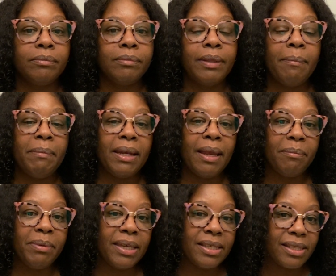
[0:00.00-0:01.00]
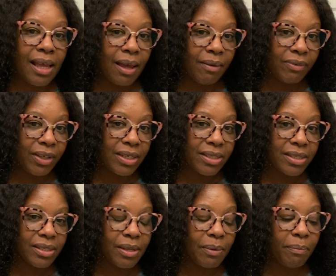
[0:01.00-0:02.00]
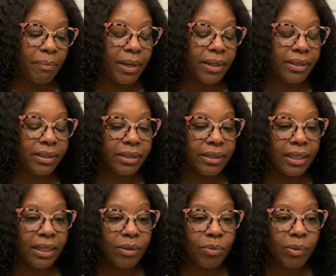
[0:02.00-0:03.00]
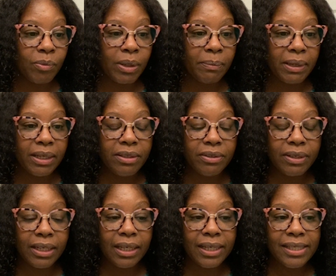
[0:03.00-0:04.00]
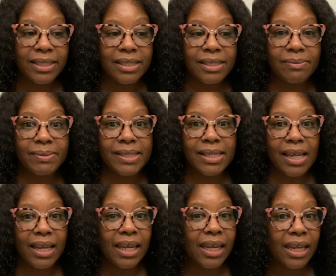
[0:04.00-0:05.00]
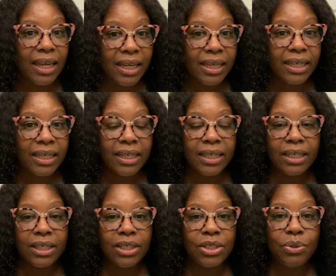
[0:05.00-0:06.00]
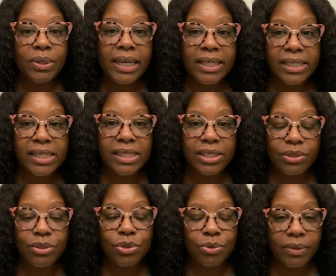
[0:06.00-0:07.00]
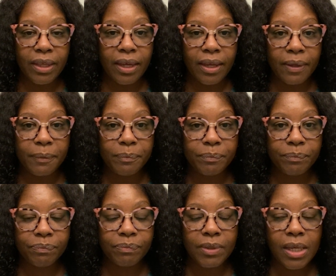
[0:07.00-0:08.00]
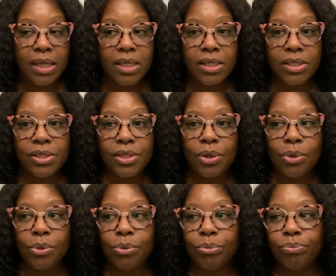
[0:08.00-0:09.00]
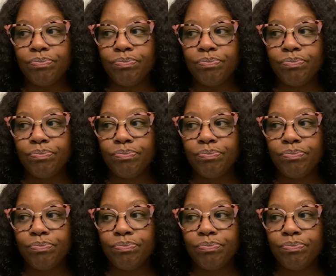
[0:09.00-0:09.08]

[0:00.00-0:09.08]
that may not be as obvious. But again, with one of my other clients, it was like, you can still do that. So